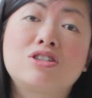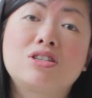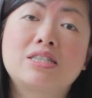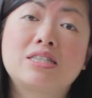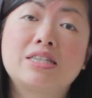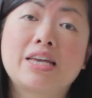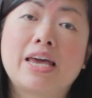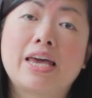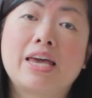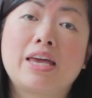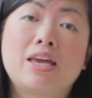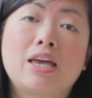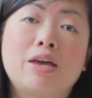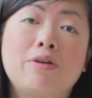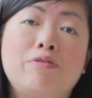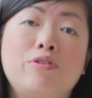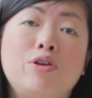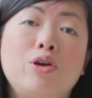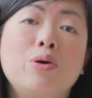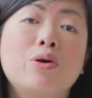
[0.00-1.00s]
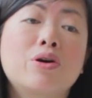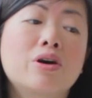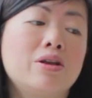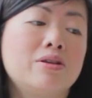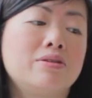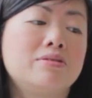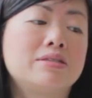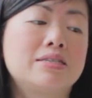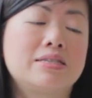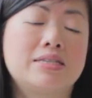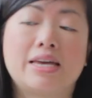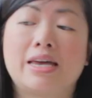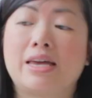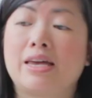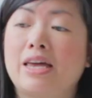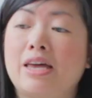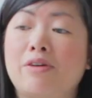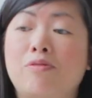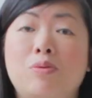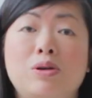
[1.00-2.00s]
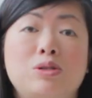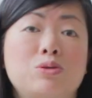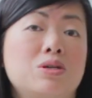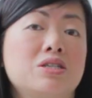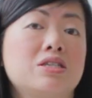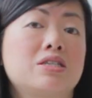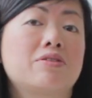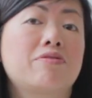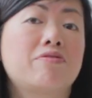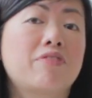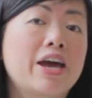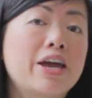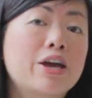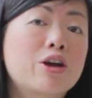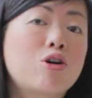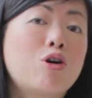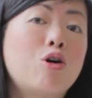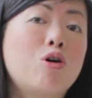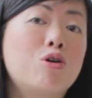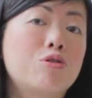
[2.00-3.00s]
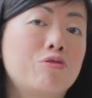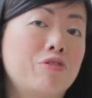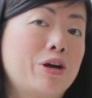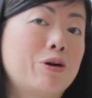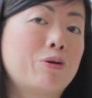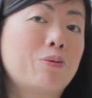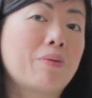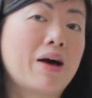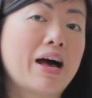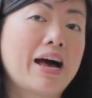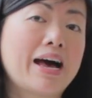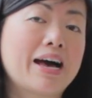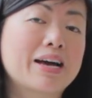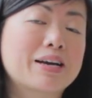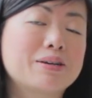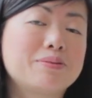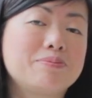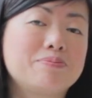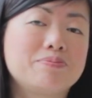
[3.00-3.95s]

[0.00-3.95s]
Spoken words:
to see if you can see if which one's a fake or real bag.